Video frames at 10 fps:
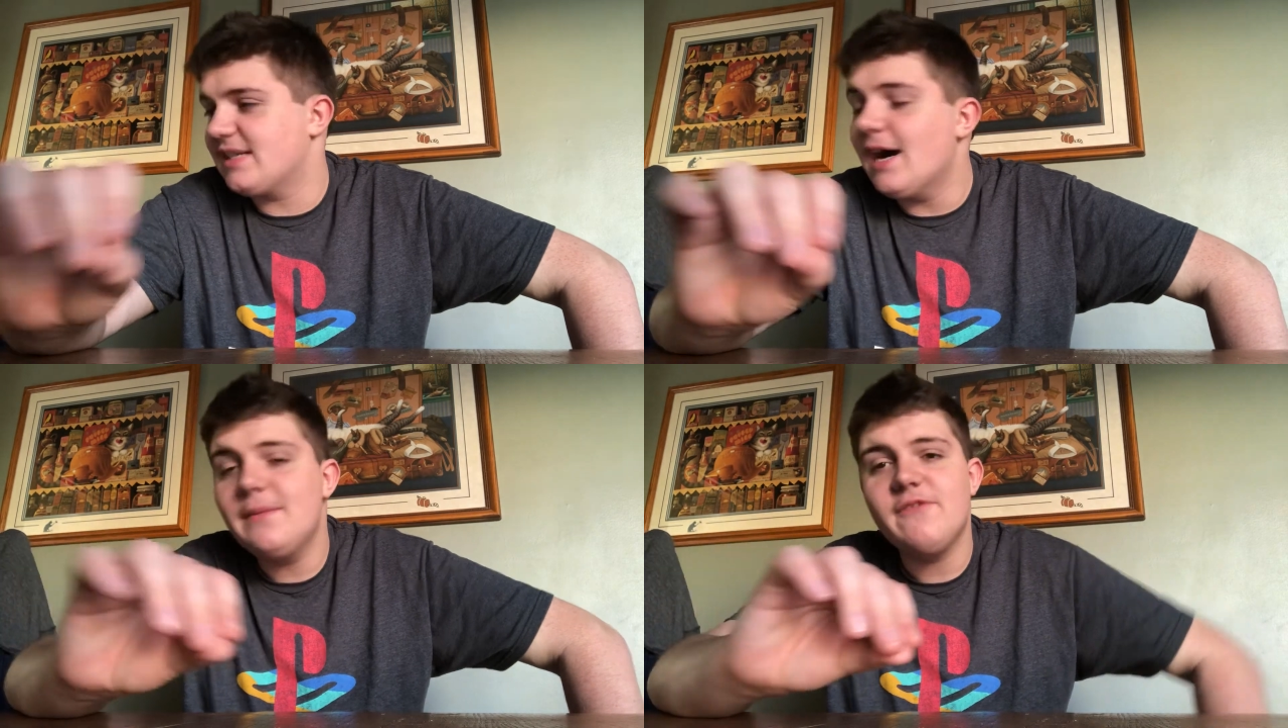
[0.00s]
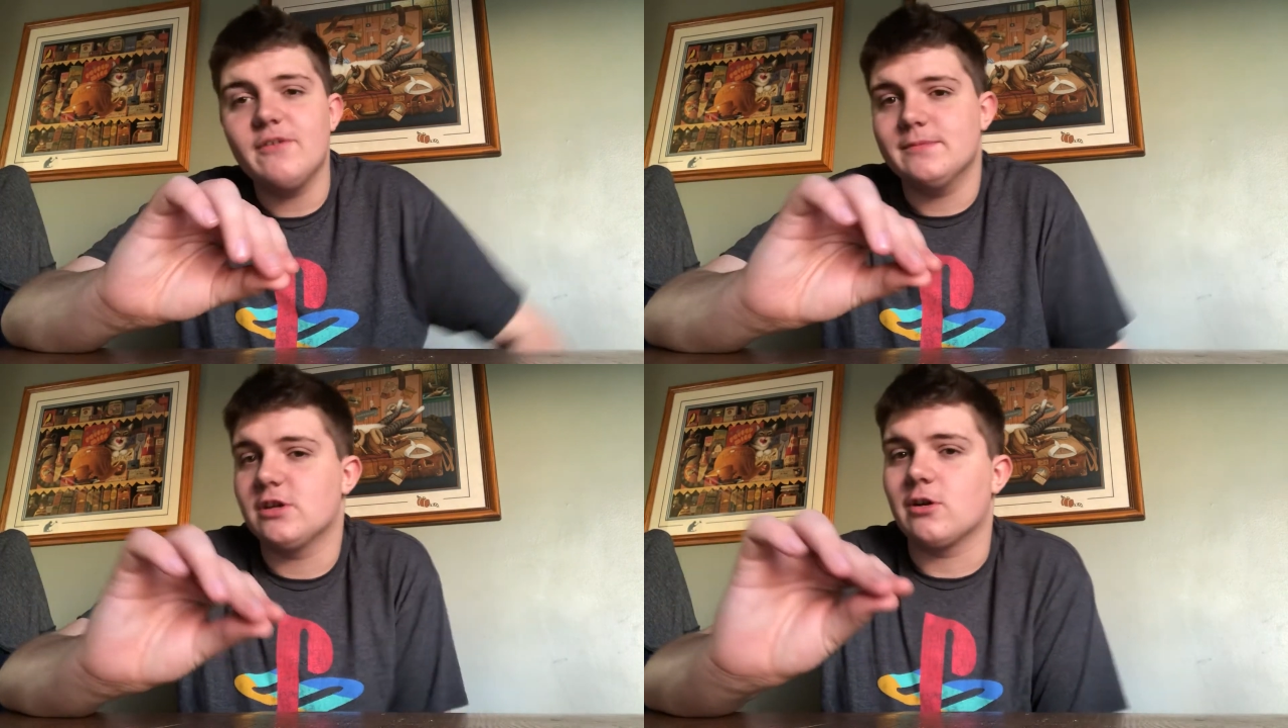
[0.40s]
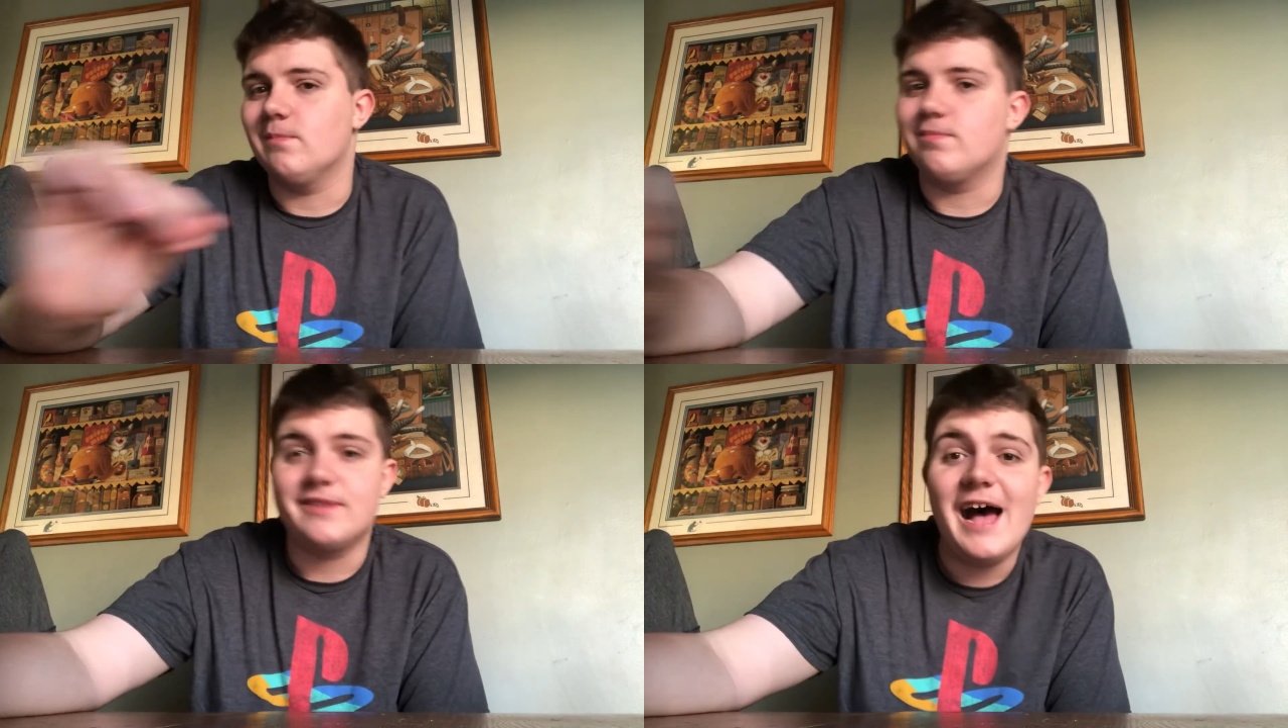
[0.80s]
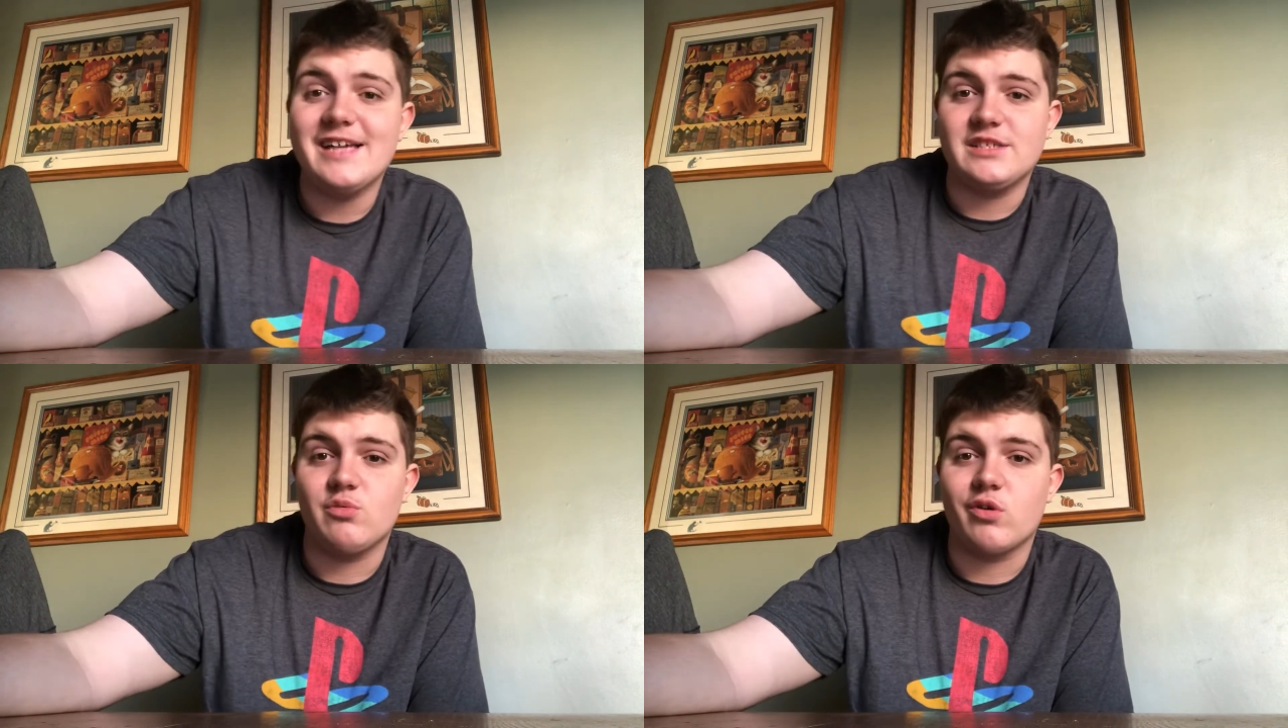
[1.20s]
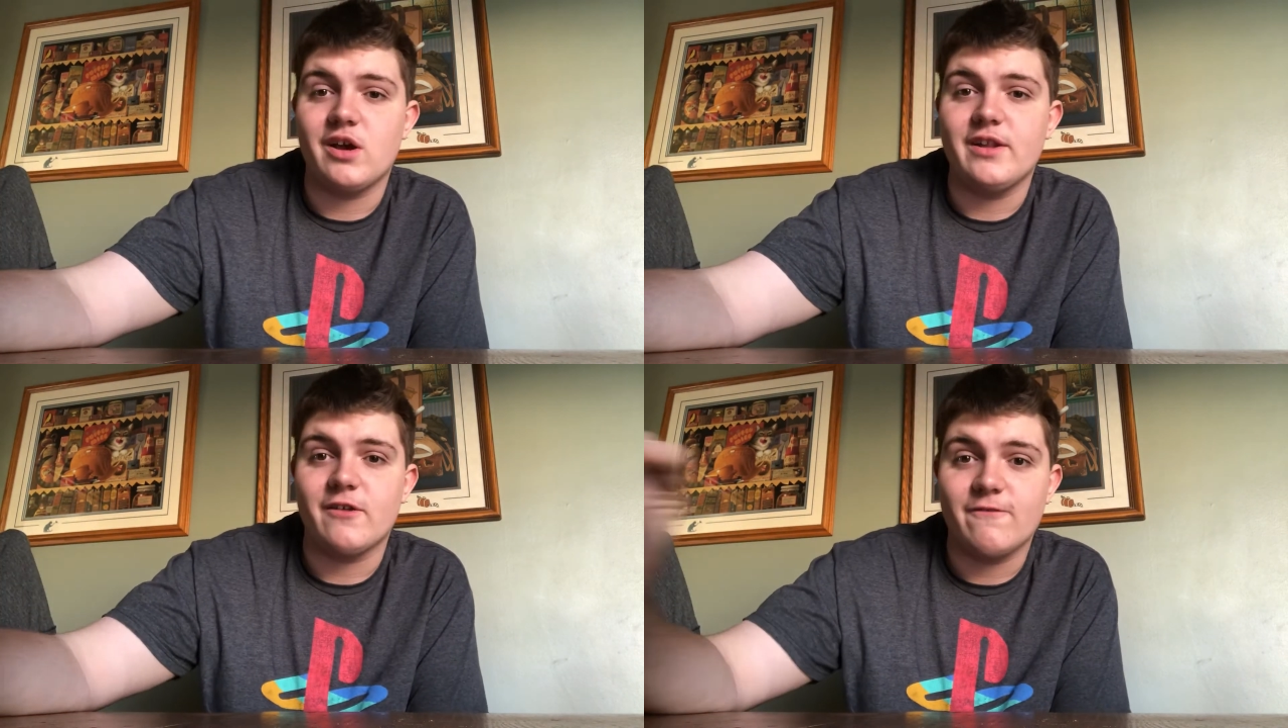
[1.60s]
comedy films are a blast to work
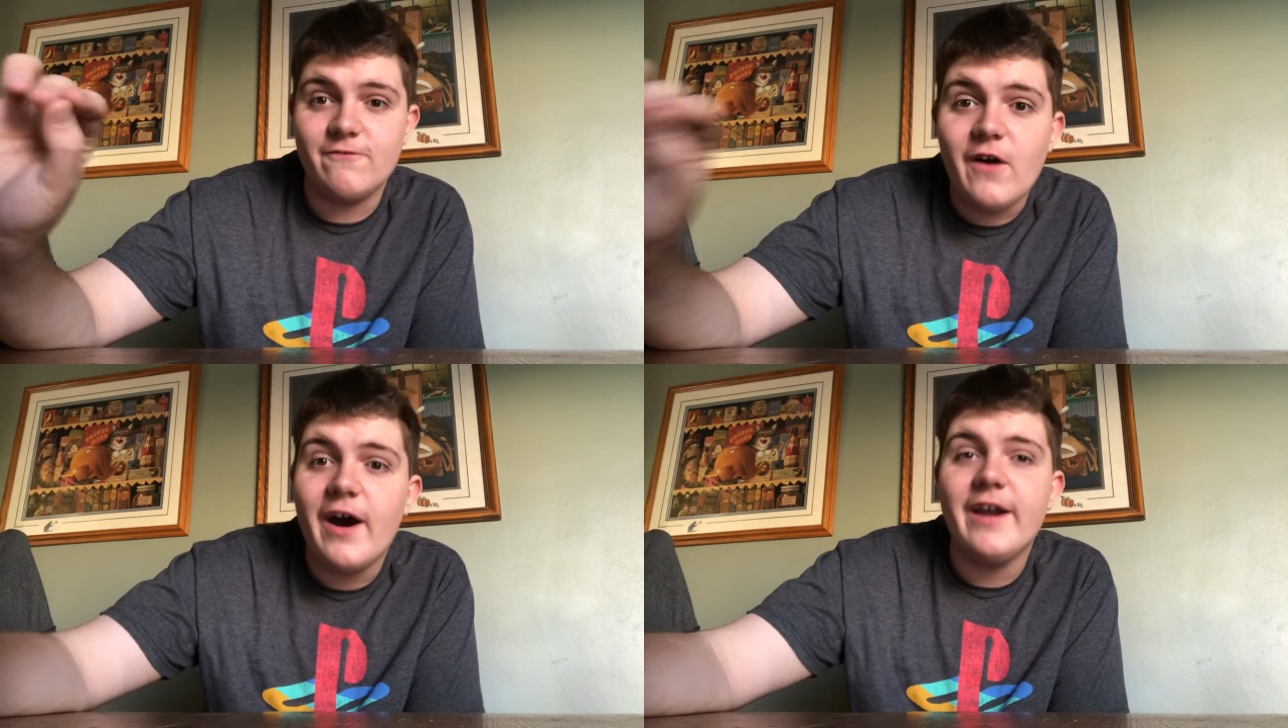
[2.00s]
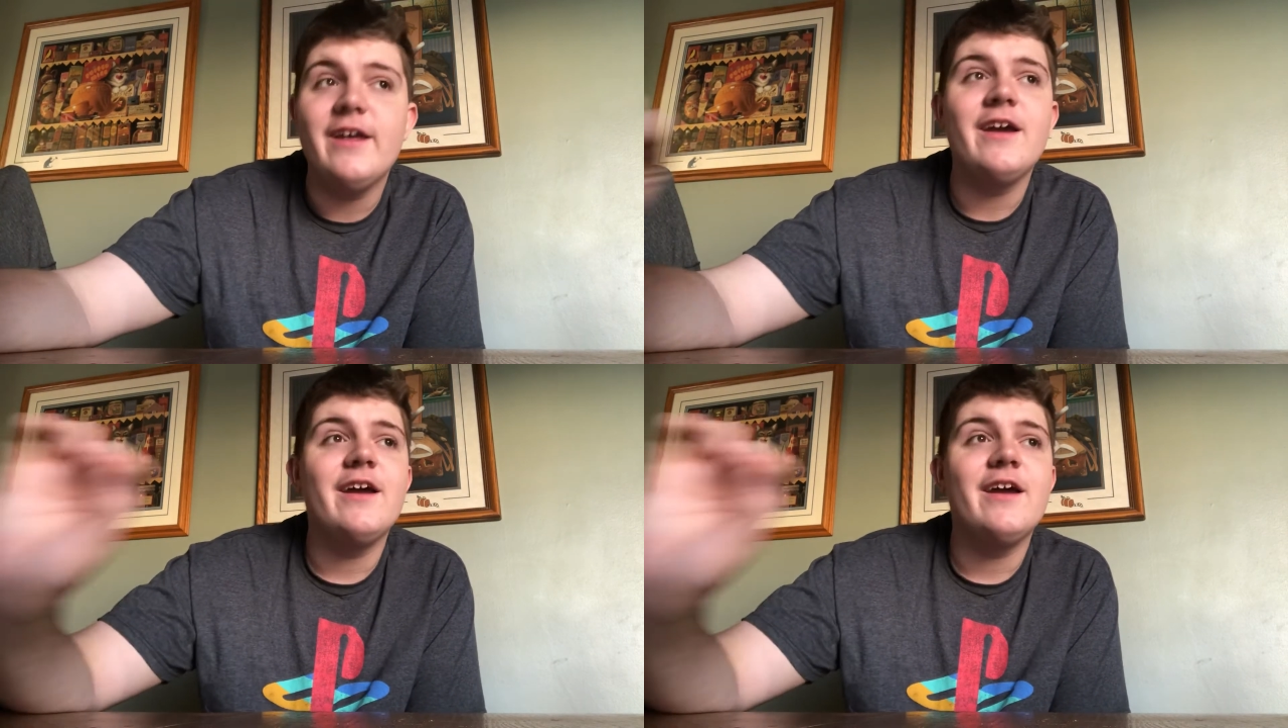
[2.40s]
on. They're fun.